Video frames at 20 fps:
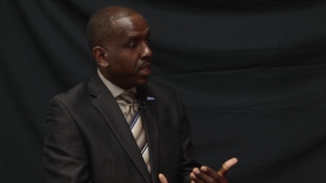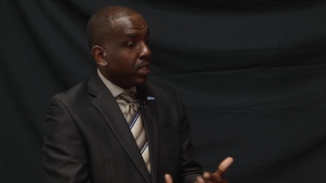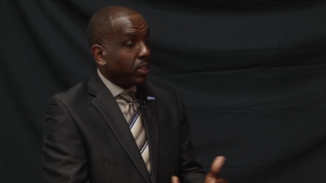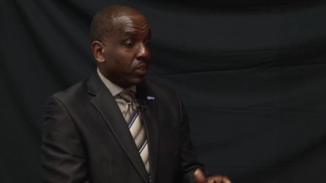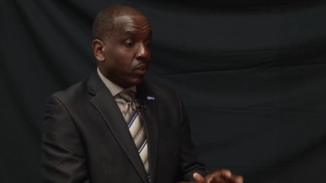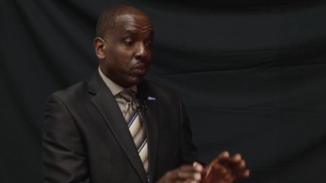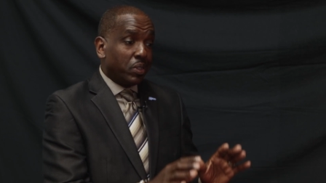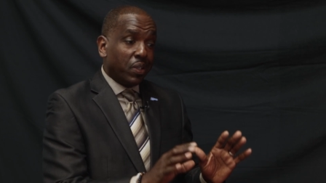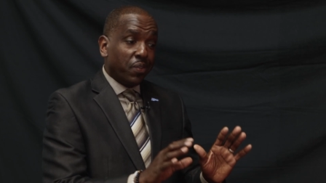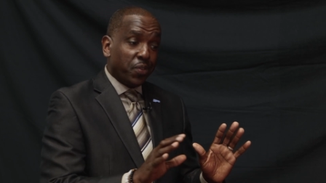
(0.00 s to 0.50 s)

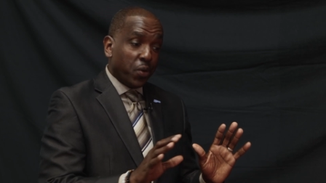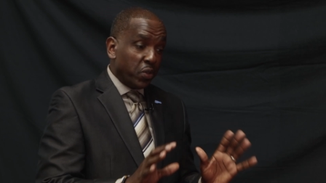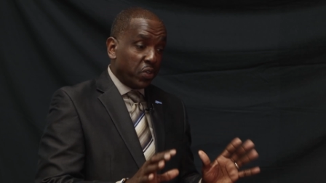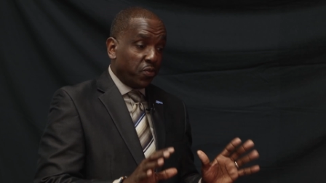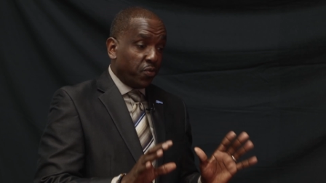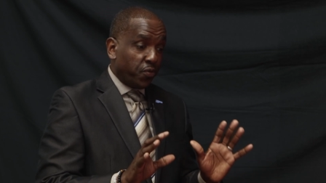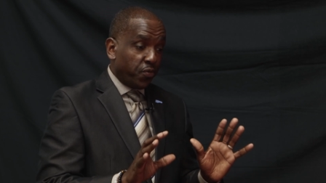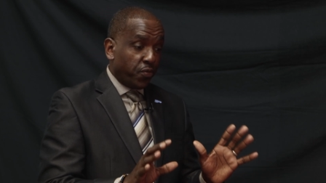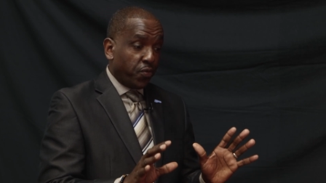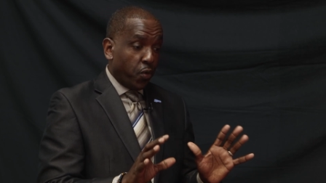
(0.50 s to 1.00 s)
So, to, for,
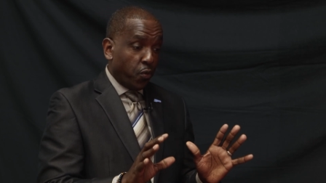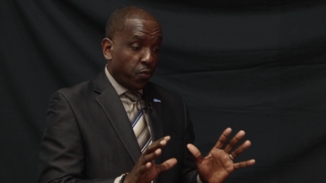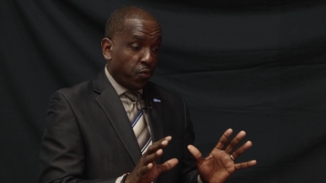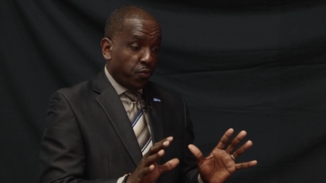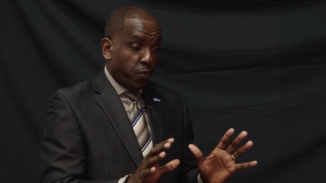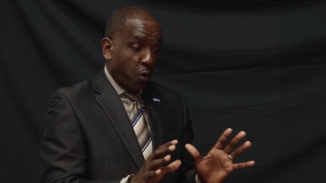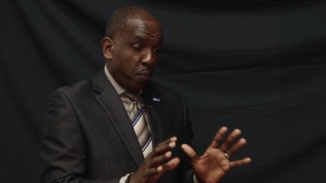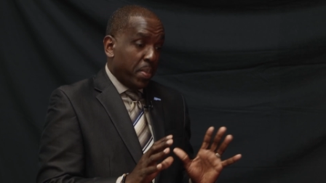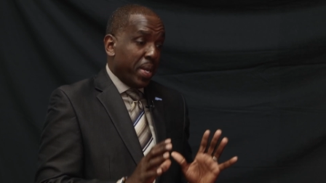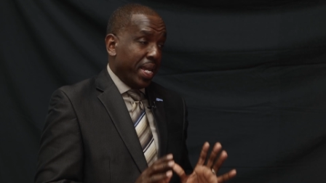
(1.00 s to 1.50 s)

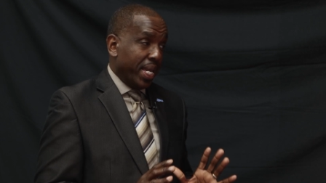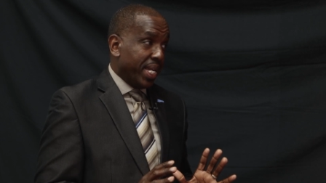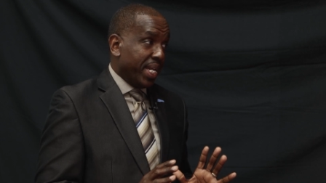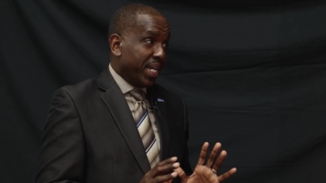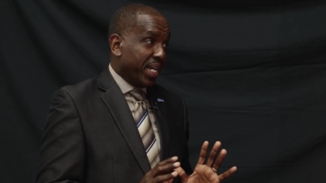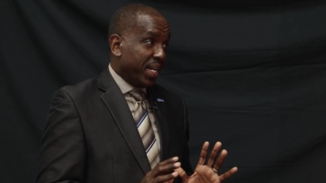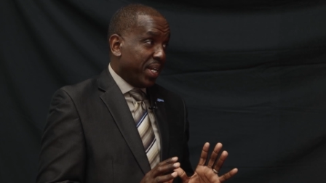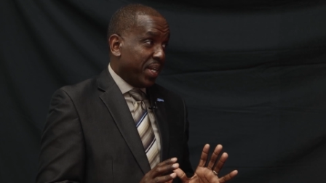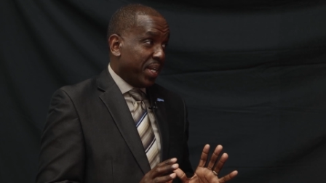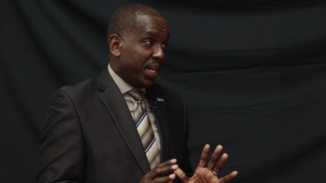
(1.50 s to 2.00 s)
for me,
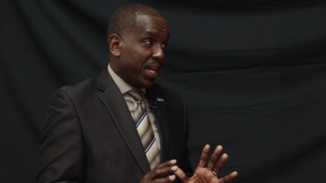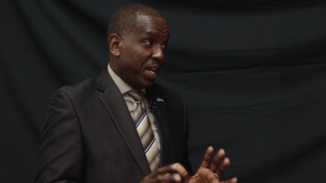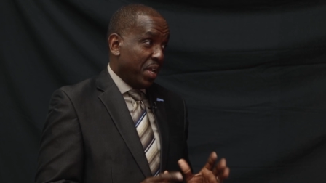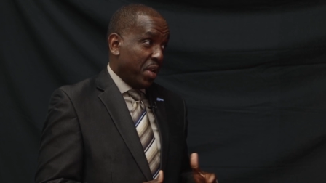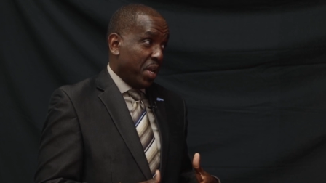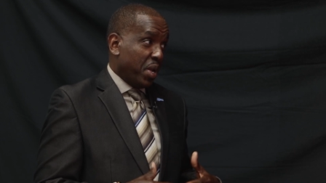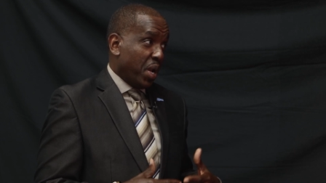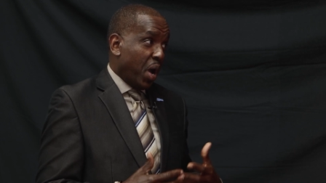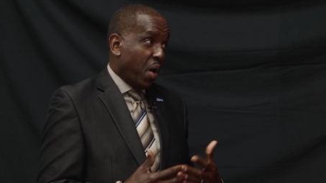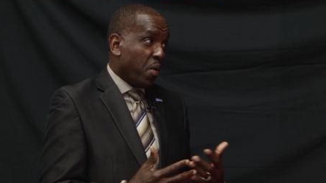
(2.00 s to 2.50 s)
in,
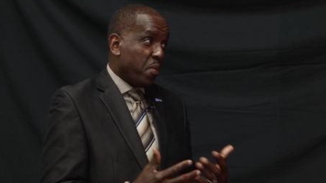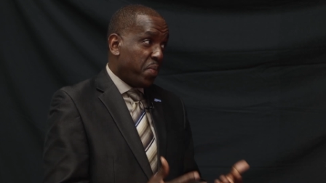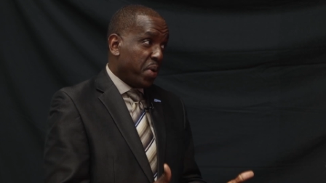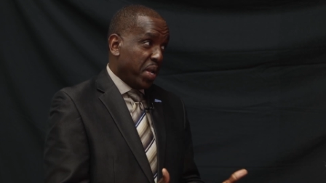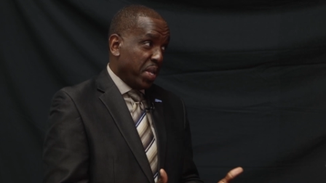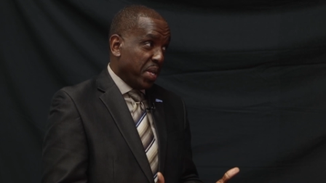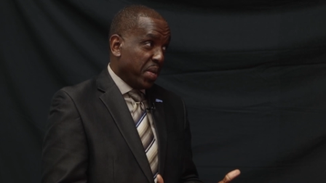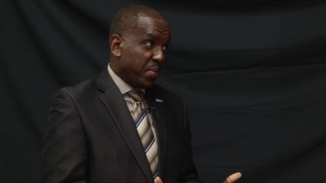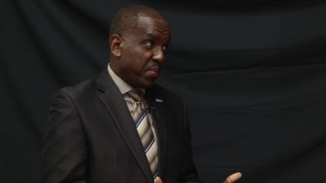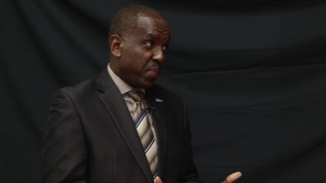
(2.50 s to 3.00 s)
in our
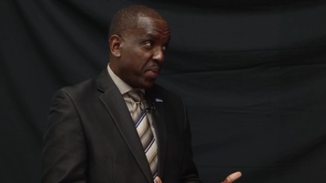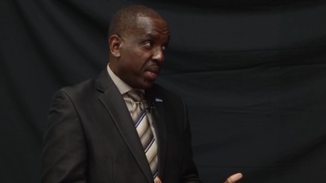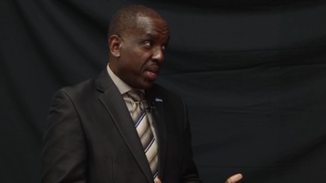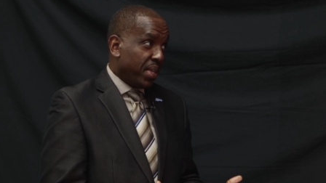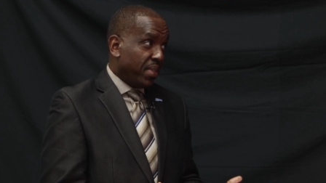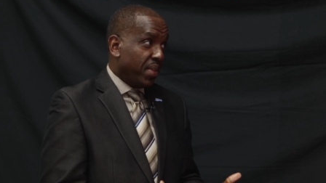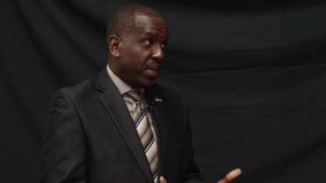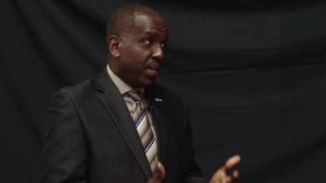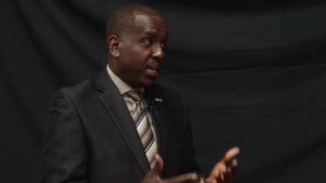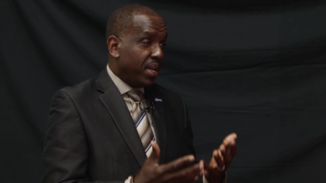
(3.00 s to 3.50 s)
opinion,
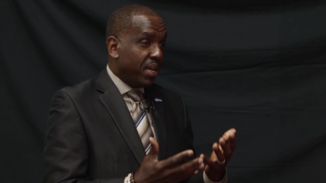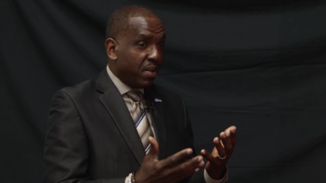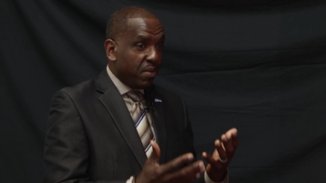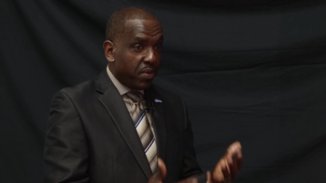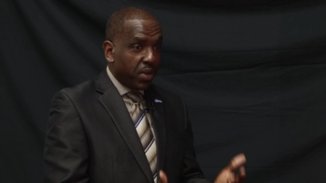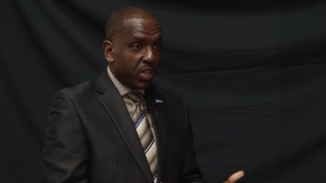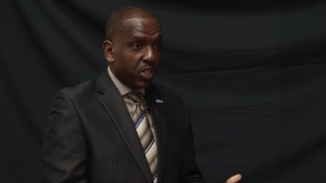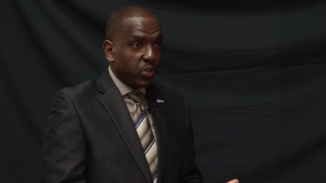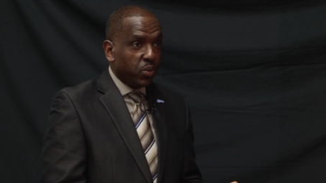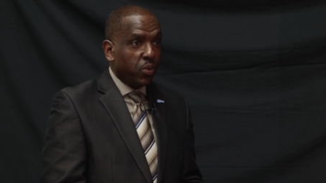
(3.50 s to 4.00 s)
that
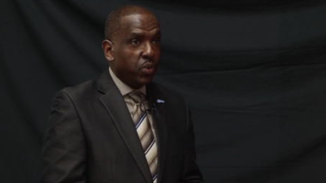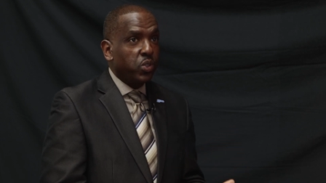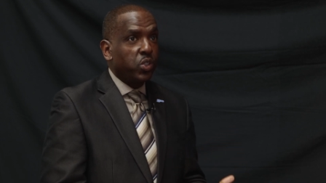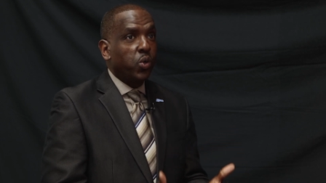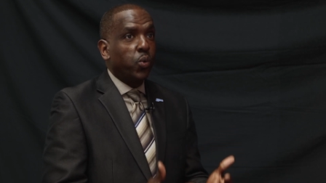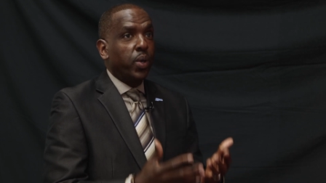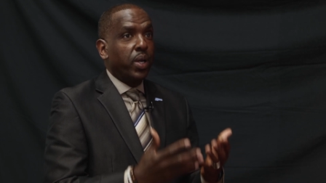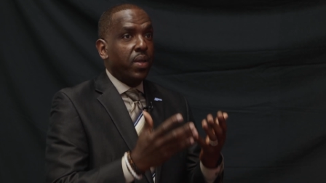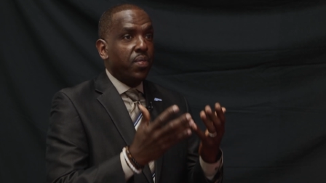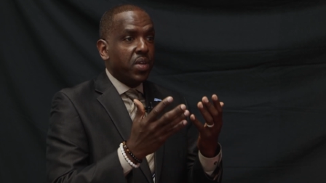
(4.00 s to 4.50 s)
individuals
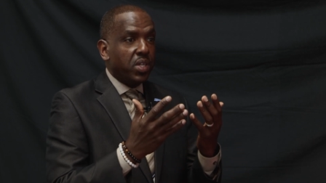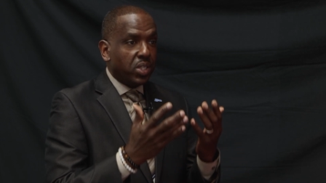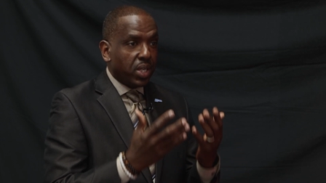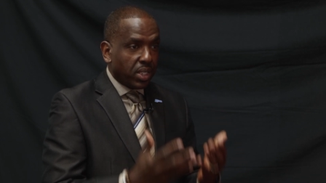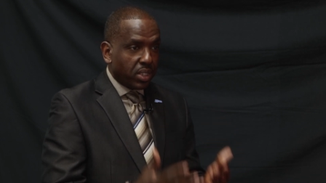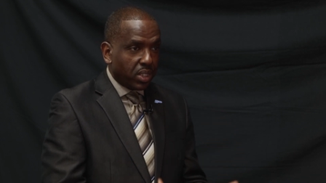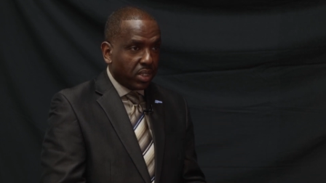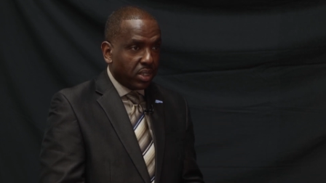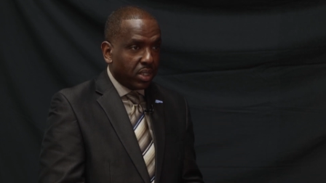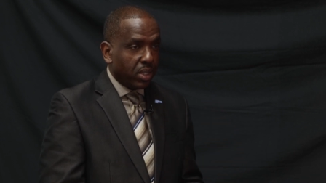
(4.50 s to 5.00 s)
who are in the
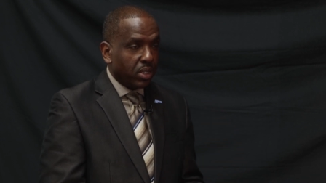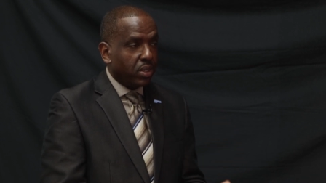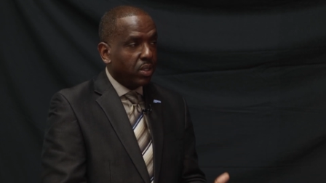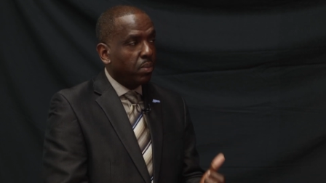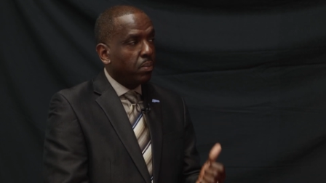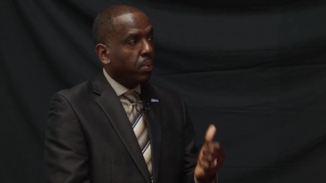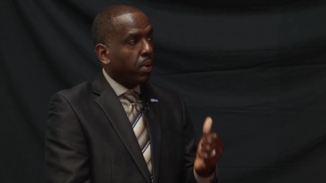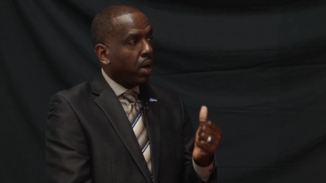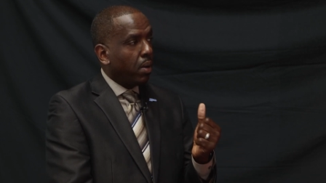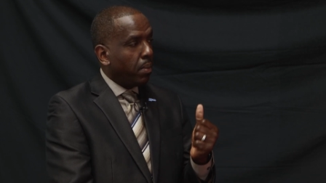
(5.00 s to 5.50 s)
justice
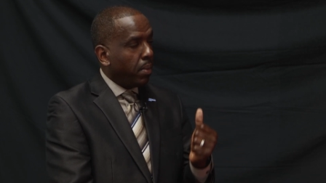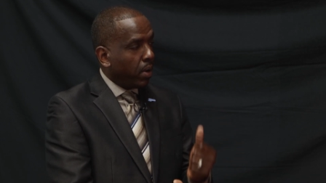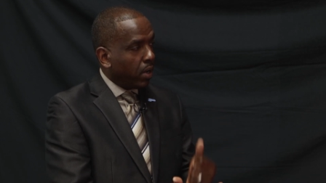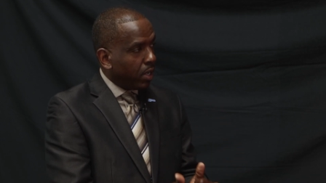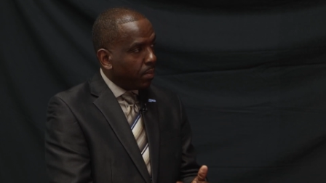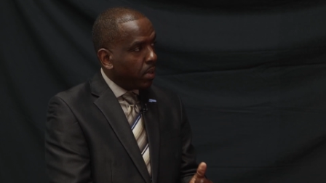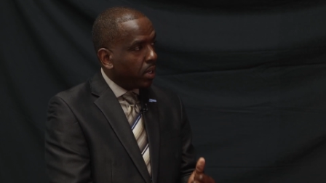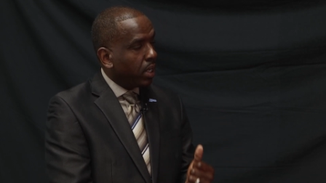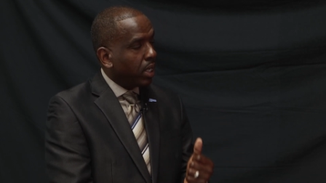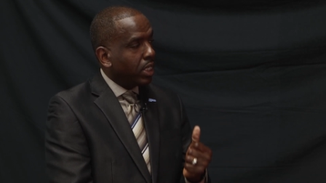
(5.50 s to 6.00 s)
system
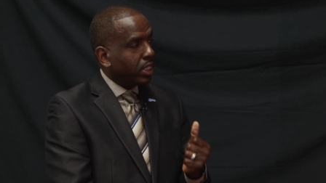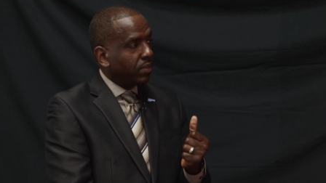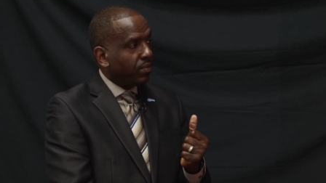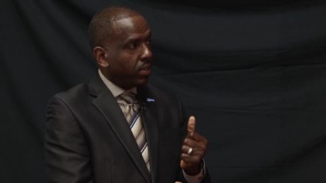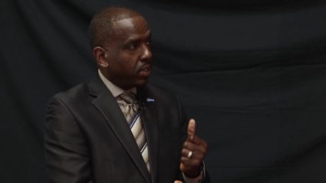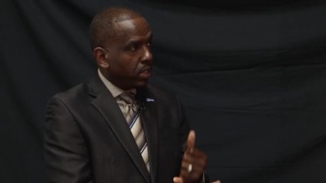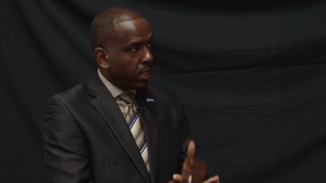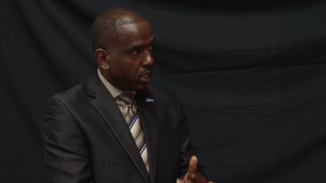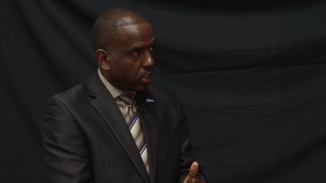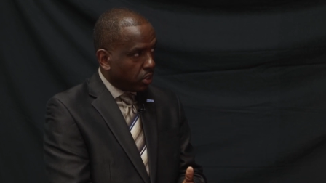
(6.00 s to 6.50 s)
primarily because of
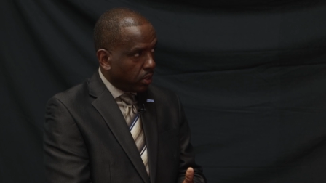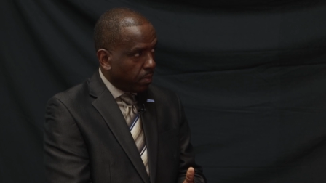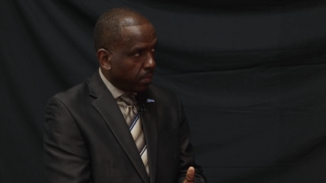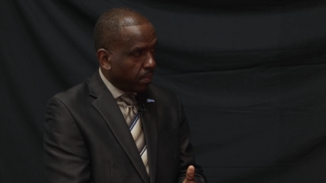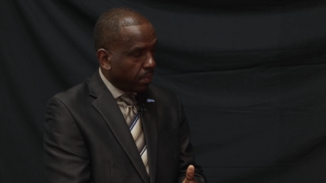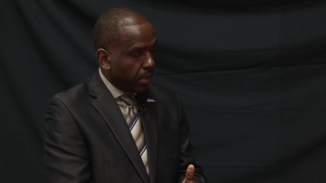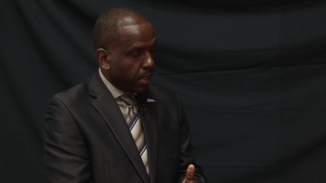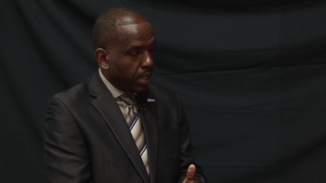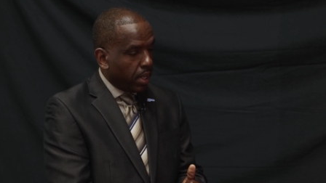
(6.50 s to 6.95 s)
addiction,